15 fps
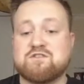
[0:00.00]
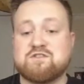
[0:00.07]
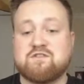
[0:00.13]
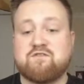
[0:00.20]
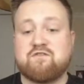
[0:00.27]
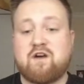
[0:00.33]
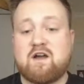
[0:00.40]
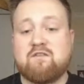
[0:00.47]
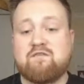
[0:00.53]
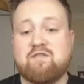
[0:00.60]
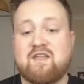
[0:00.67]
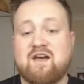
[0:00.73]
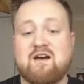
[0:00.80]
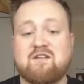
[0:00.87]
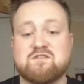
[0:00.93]
to
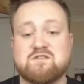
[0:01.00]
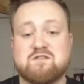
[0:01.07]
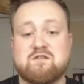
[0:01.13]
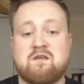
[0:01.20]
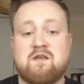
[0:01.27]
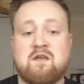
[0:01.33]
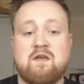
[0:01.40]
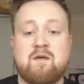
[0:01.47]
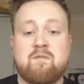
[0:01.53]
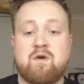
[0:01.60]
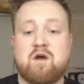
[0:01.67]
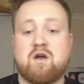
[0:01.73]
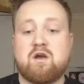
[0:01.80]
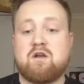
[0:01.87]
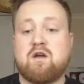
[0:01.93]
5,000
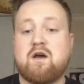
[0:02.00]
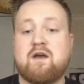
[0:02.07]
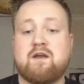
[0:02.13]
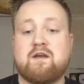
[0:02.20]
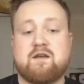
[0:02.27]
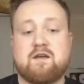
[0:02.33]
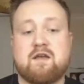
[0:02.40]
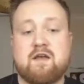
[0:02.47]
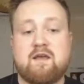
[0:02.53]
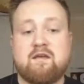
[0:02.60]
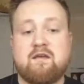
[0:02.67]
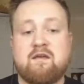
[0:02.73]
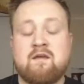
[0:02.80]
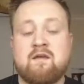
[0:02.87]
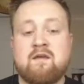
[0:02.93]
per client. Okay,
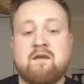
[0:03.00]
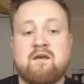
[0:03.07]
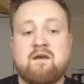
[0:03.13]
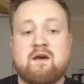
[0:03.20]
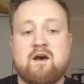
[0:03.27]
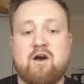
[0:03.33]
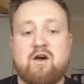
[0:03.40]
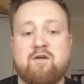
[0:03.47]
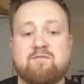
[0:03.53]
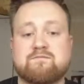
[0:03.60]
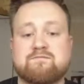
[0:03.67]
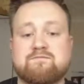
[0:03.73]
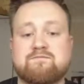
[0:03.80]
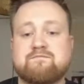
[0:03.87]
um,